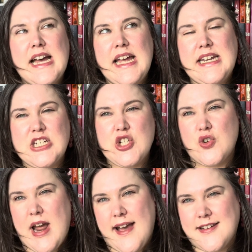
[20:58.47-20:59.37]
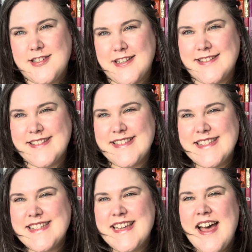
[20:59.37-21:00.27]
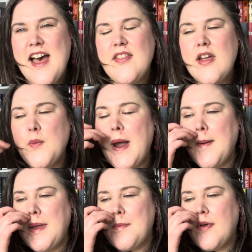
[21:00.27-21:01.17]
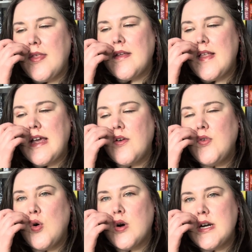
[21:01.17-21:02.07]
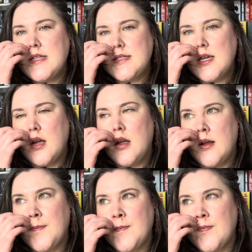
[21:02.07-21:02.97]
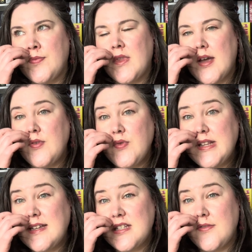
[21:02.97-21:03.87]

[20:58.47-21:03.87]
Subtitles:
interactions. There were people that, like, of course, I have a really itchy